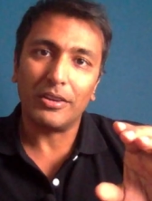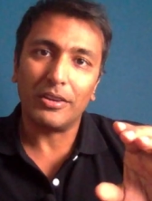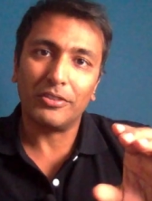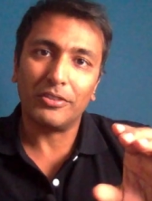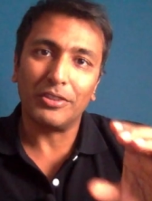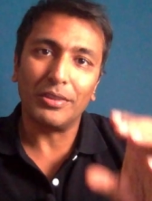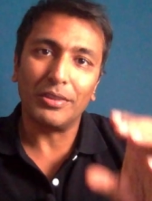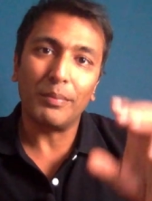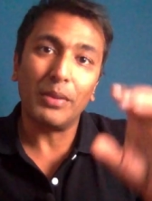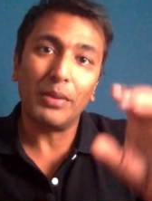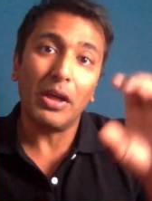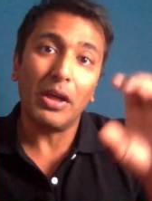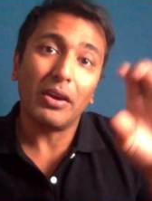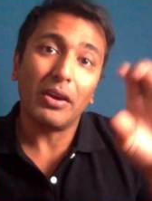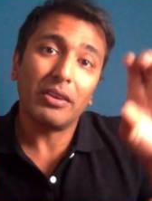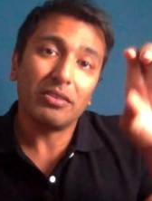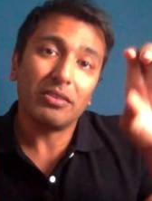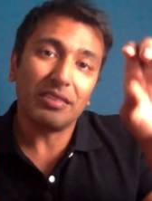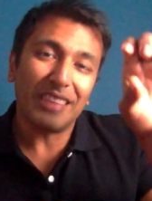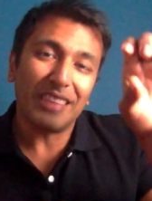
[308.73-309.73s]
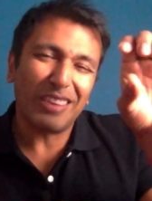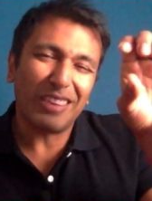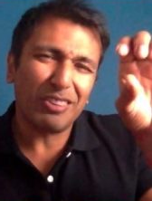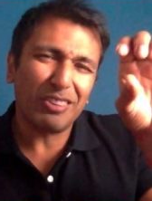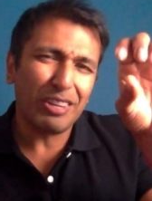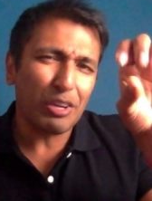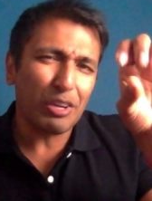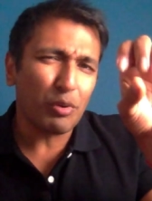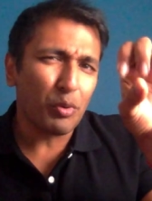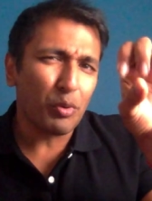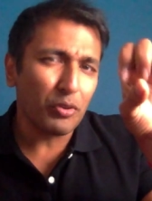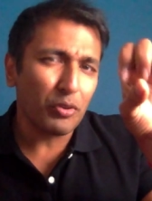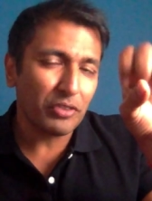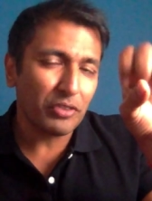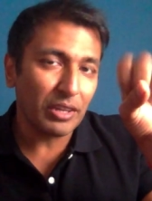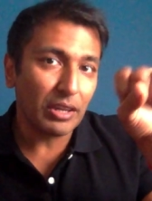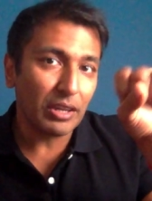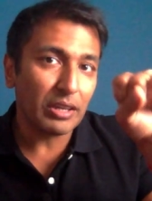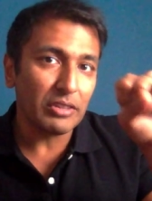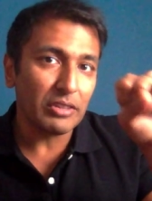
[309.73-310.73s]
so the plaque isn't actually causing
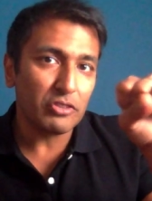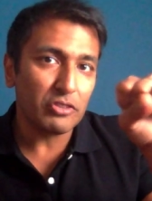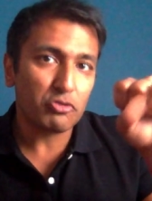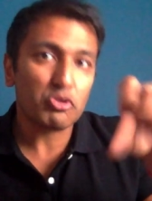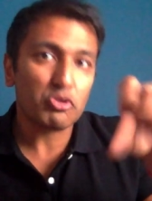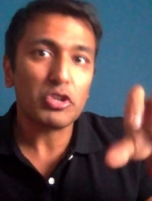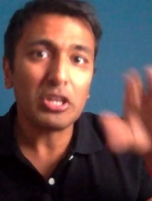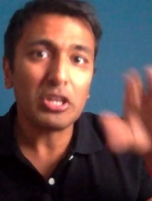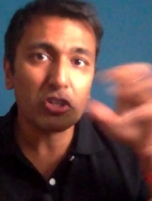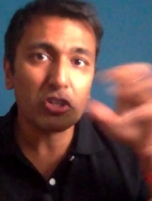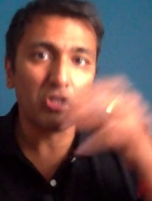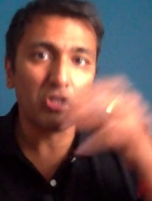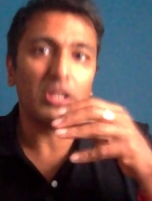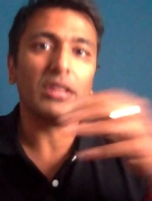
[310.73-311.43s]
a constriction